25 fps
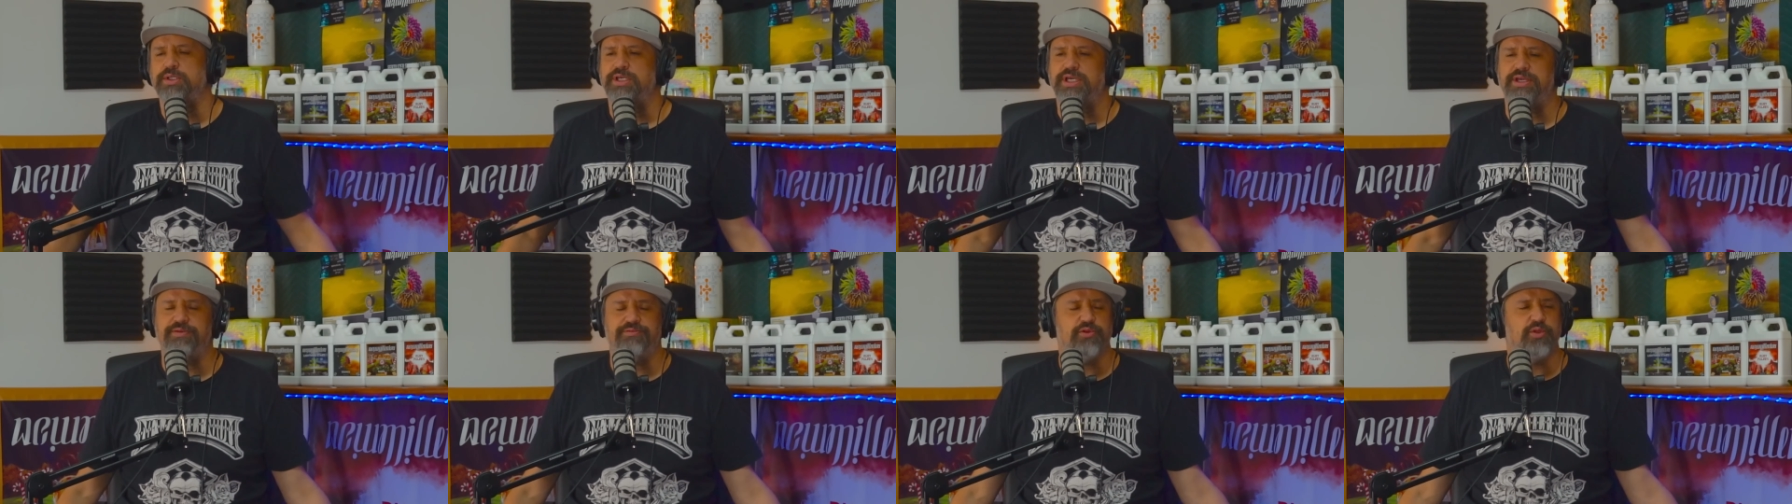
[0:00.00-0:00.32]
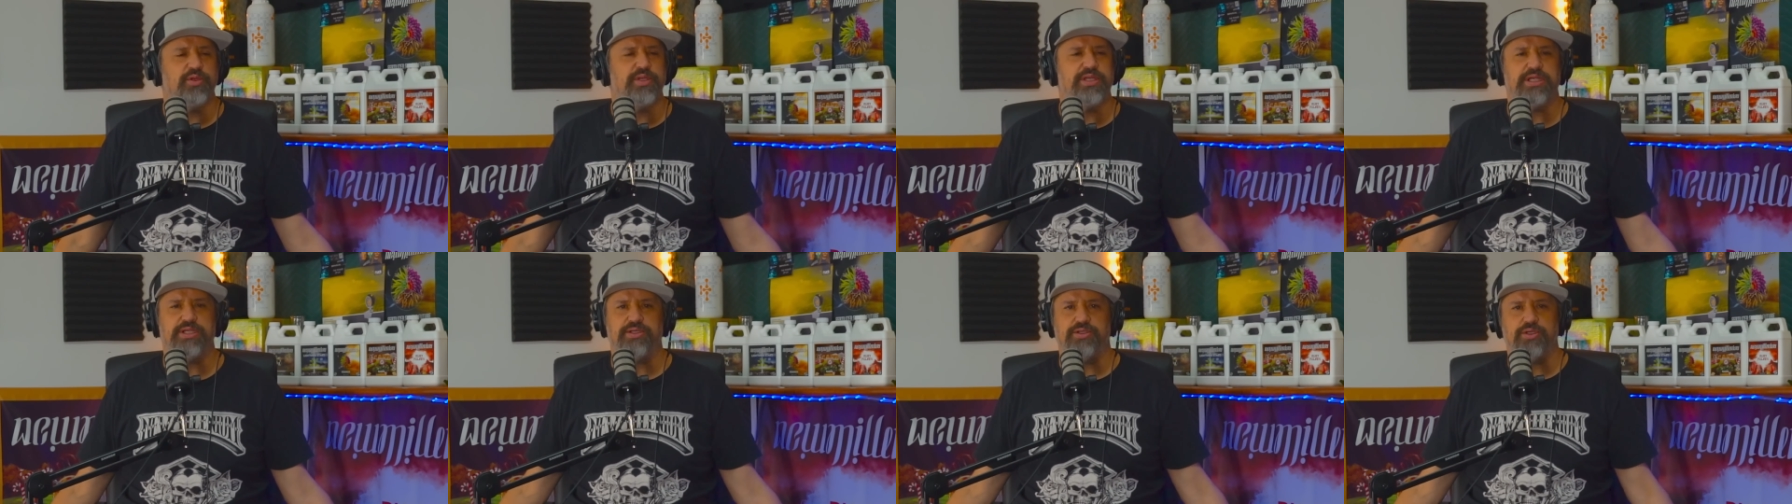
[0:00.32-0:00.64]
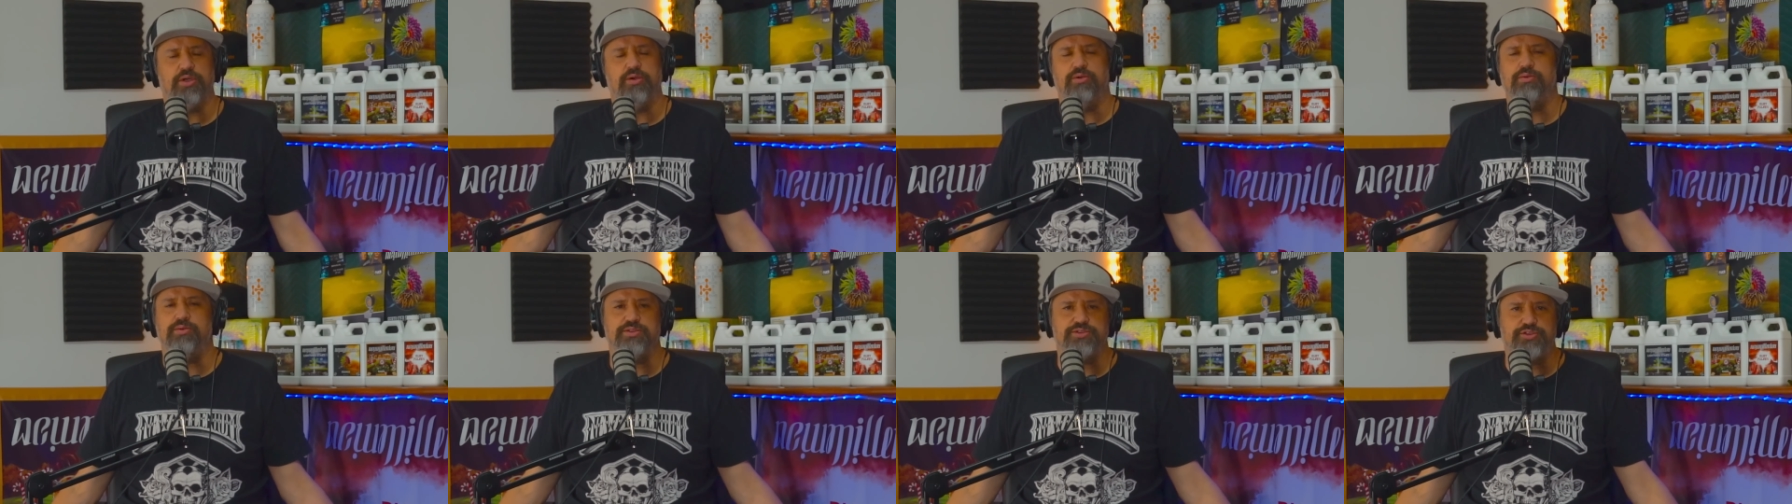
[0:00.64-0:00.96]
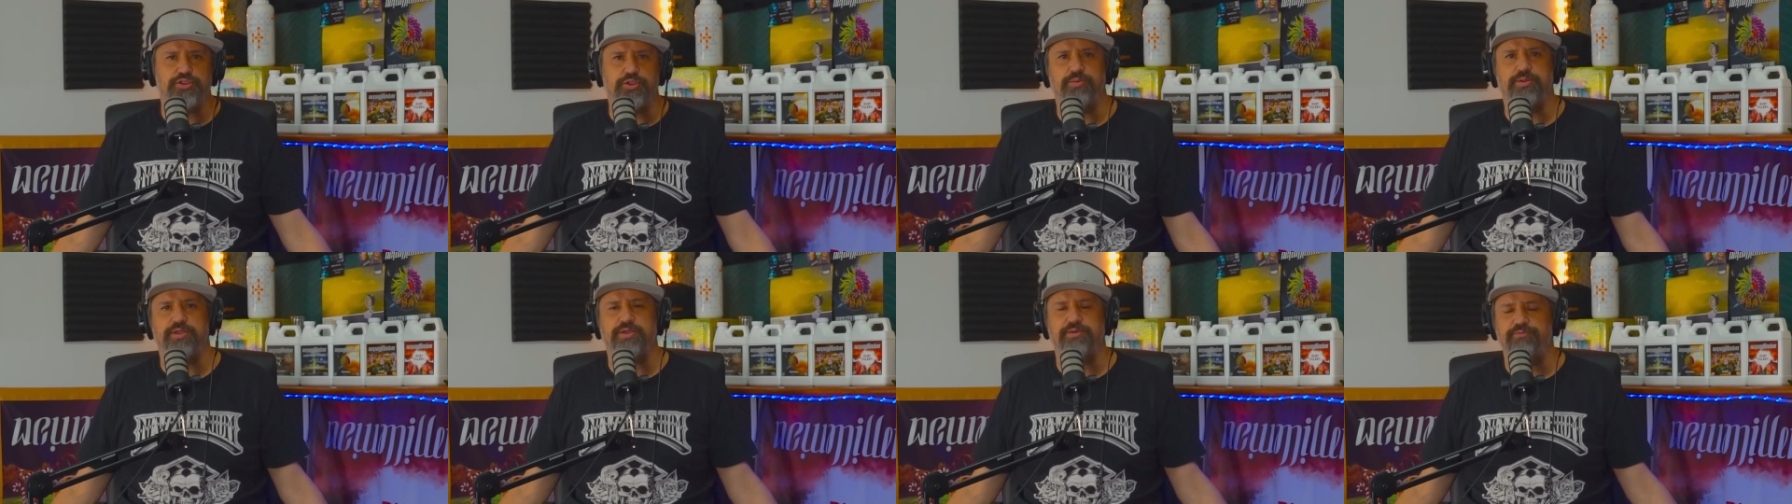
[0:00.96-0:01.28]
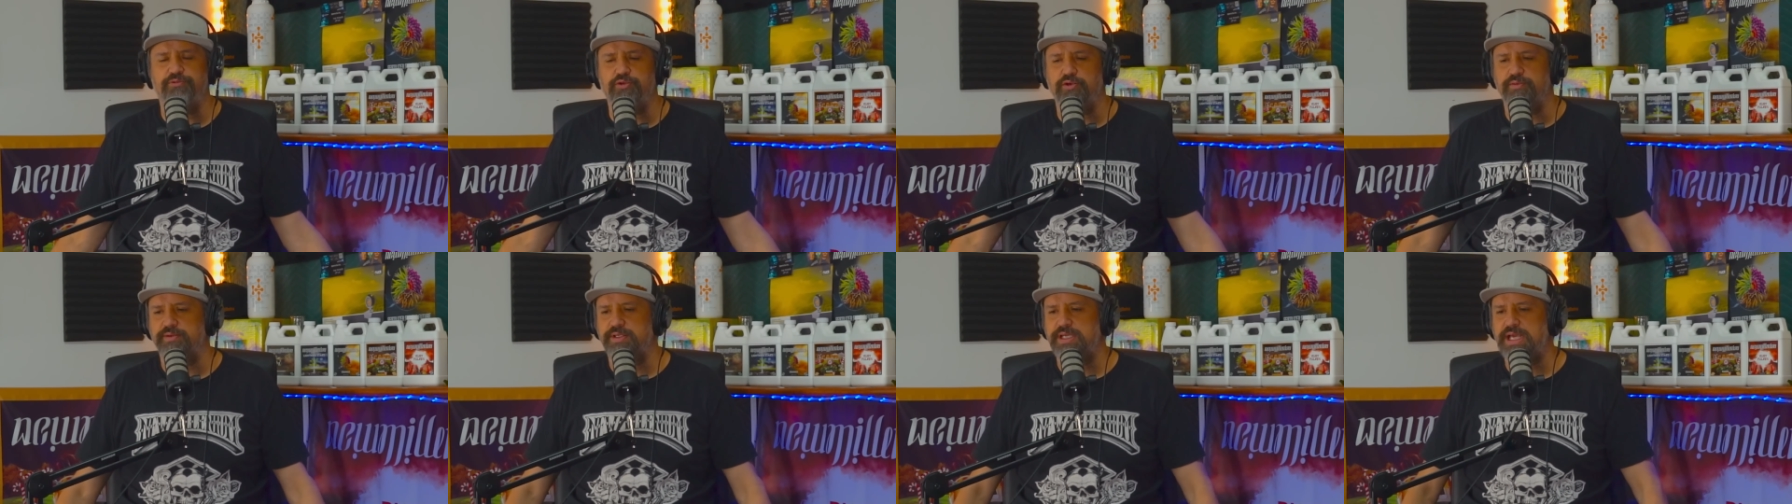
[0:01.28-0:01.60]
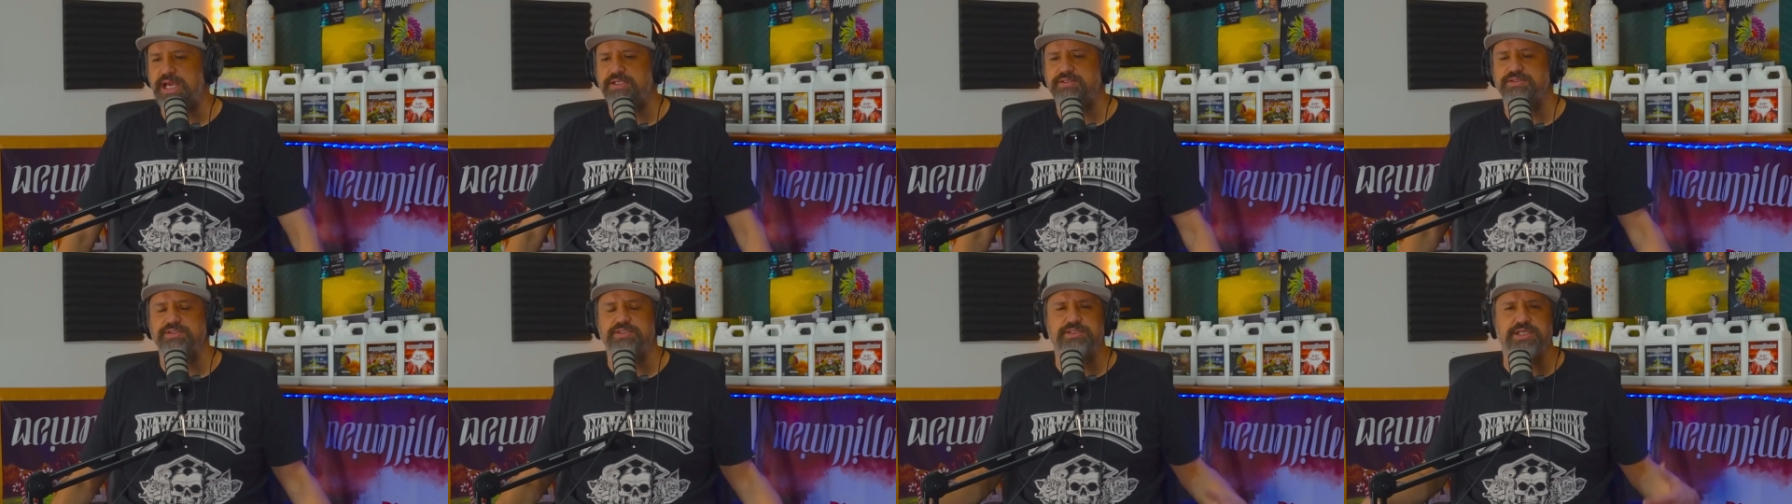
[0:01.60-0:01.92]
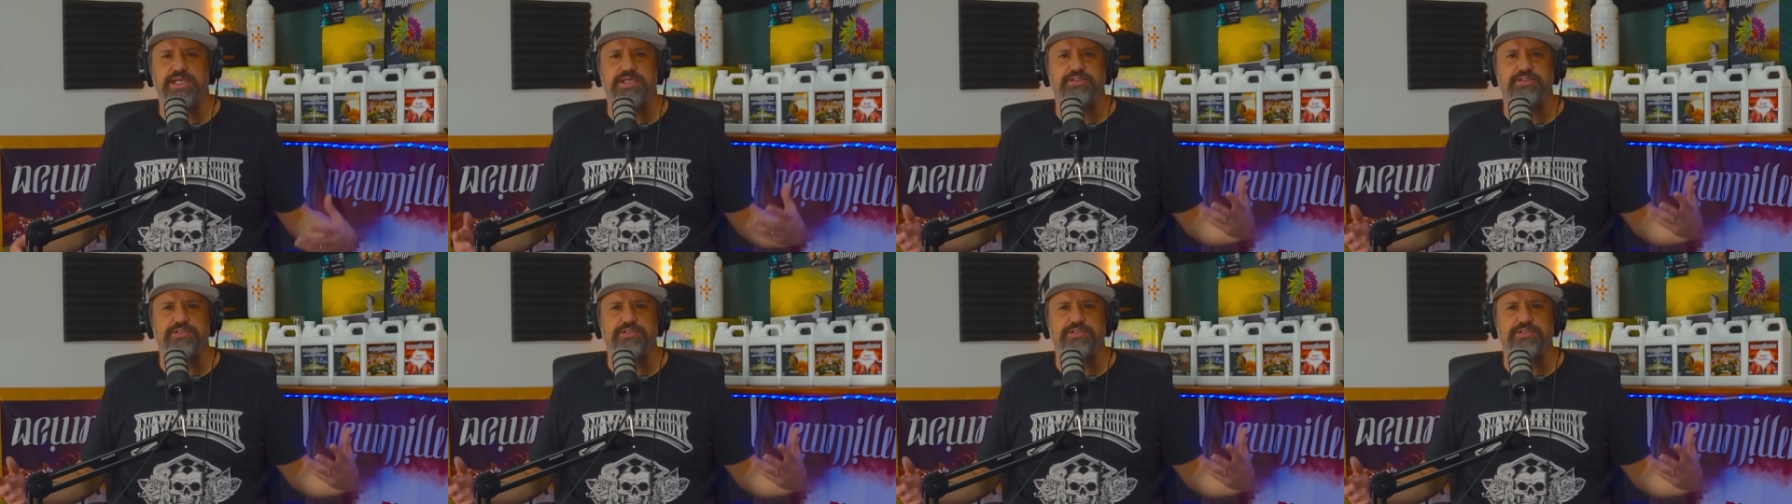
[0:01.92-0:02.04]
even though they didn't know it was humic and fulvic acids,